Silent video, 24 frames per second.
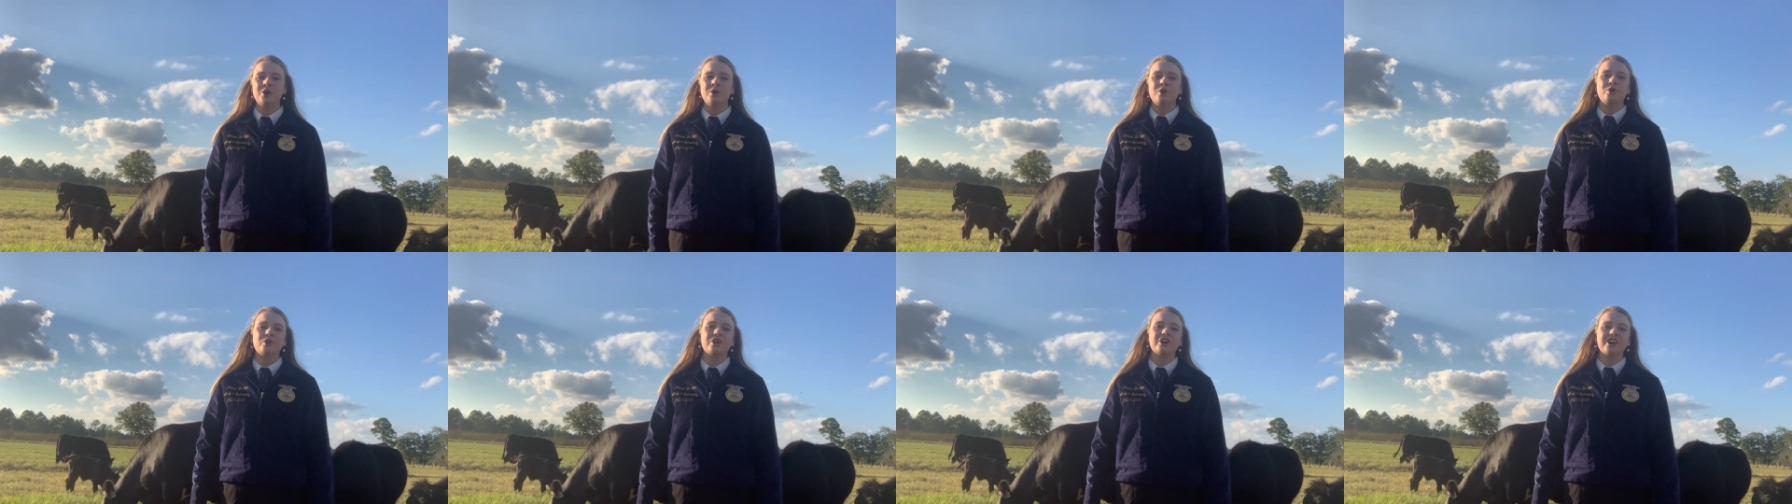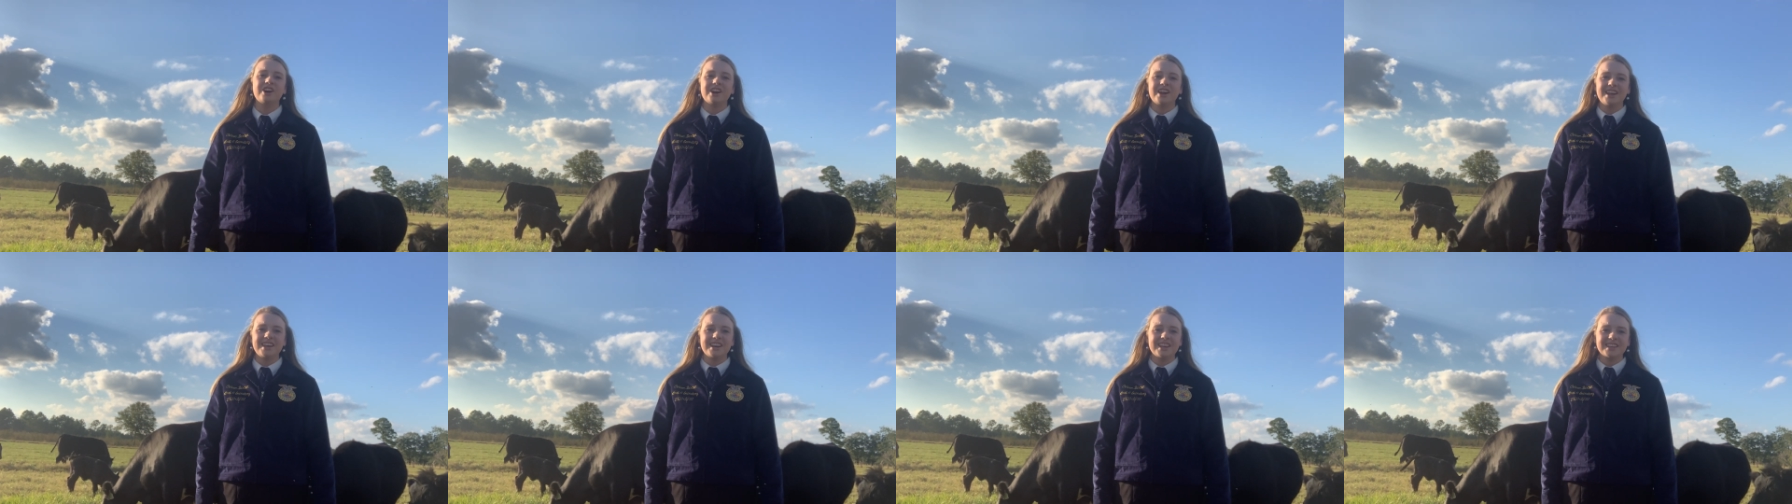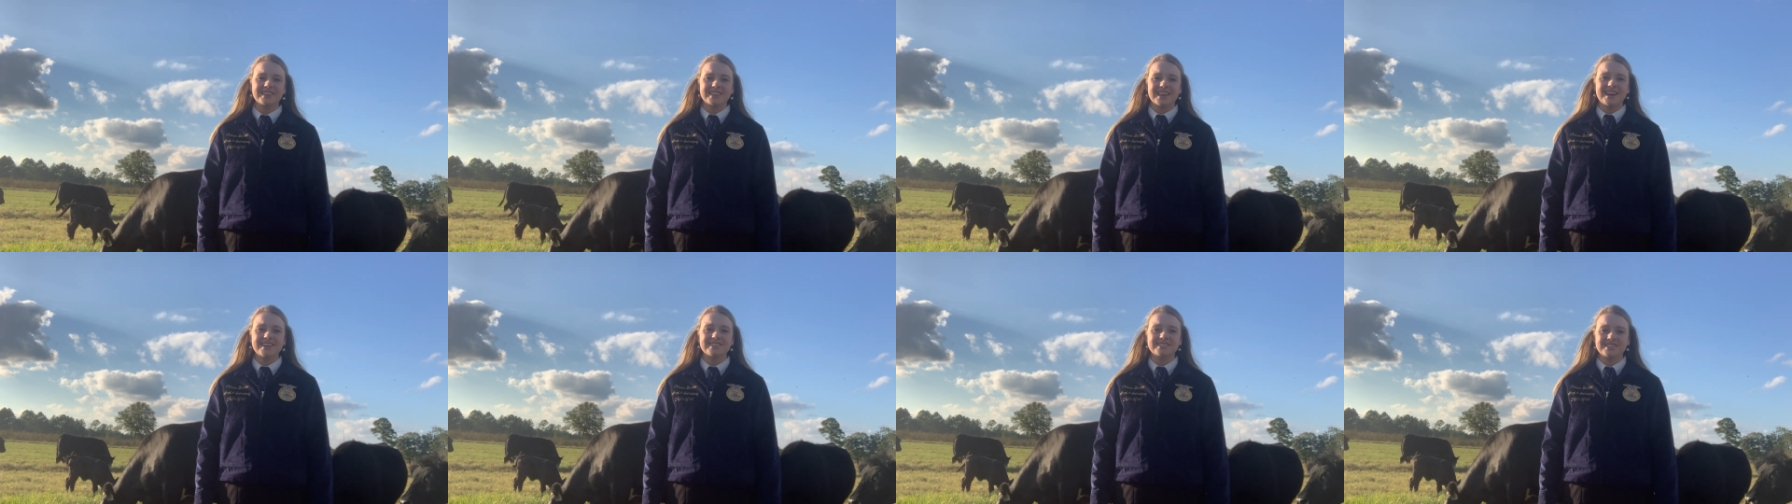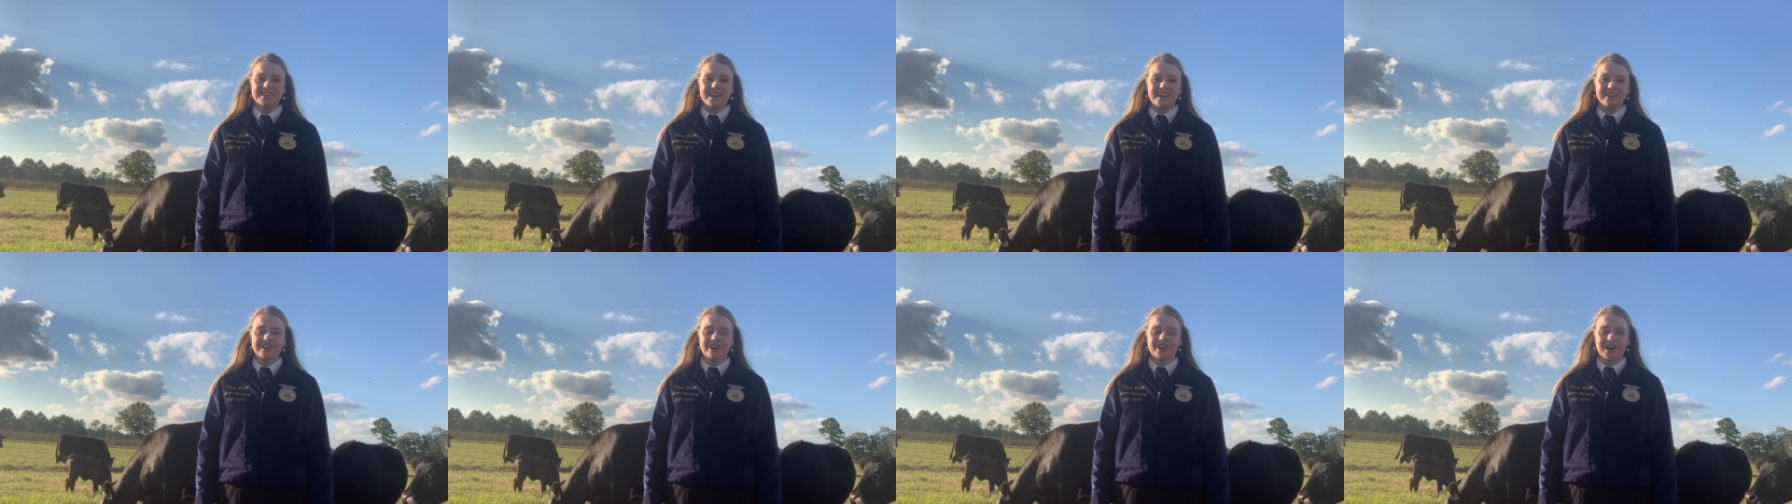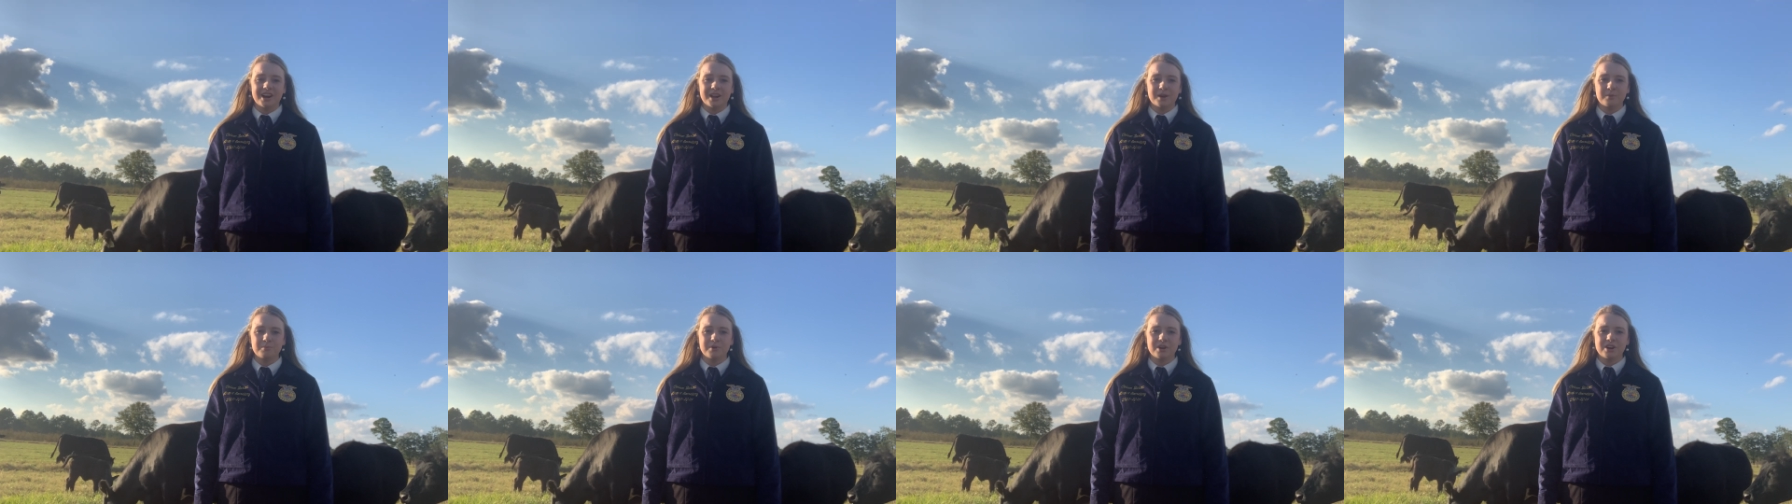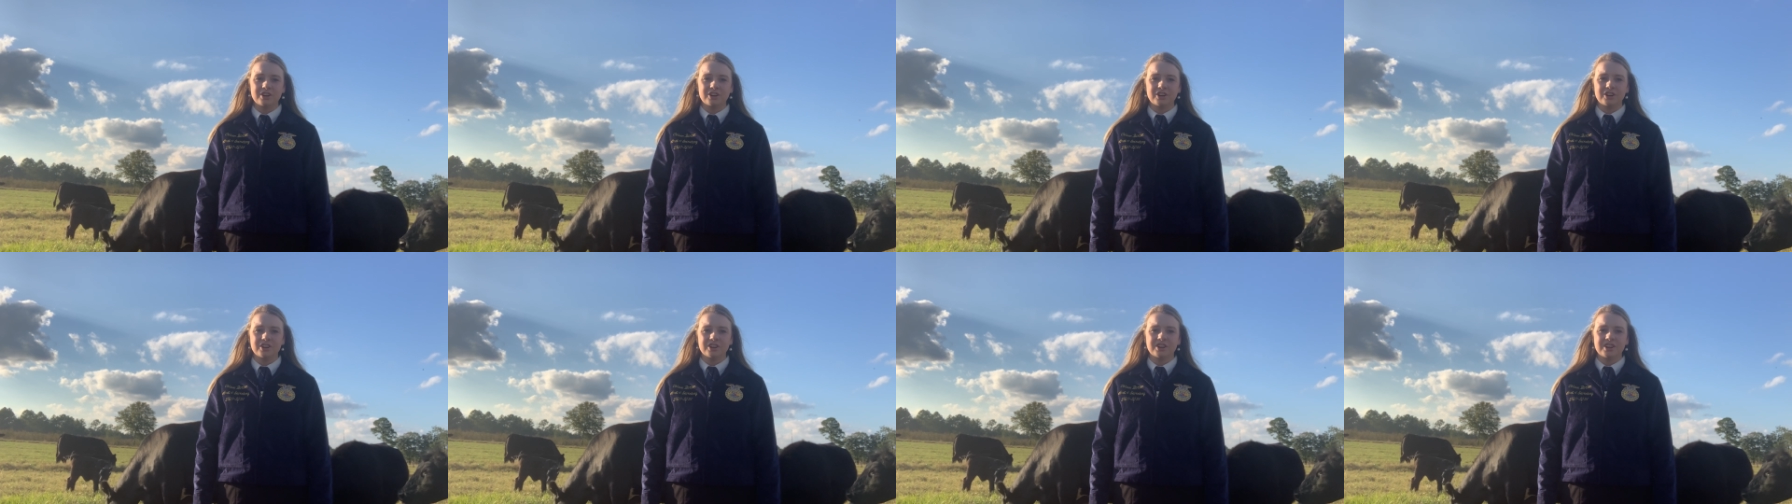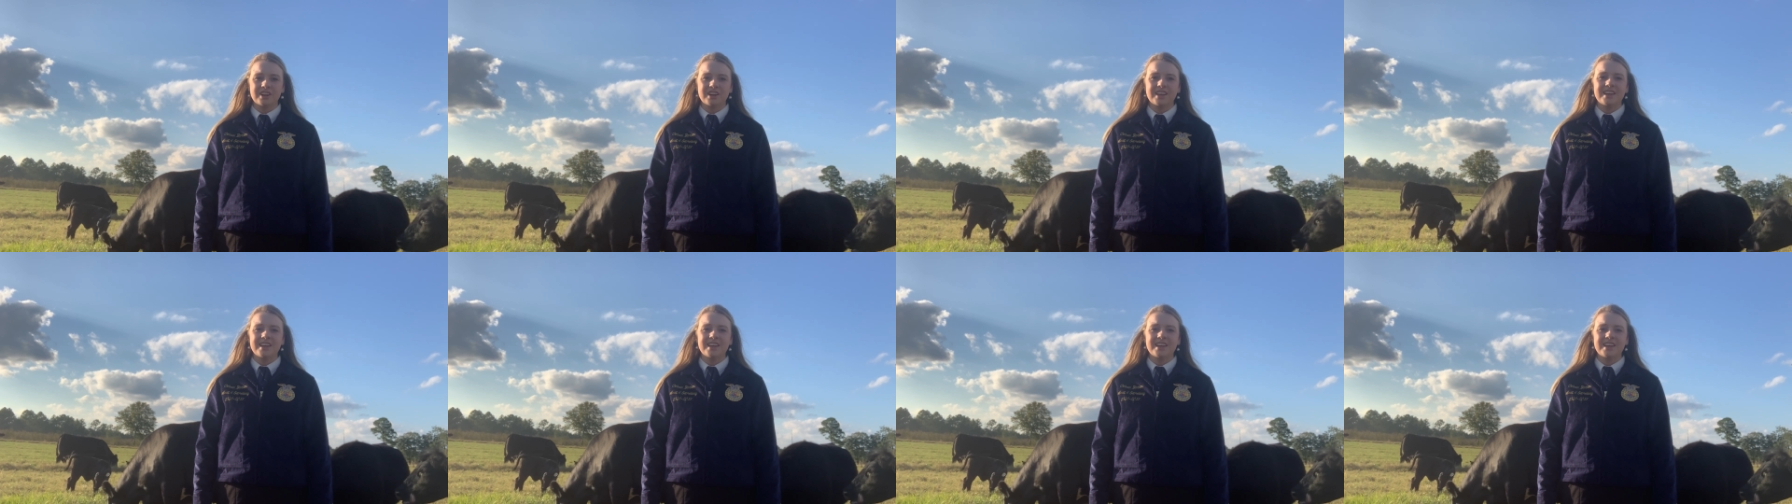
or are eating that steak or hamburger,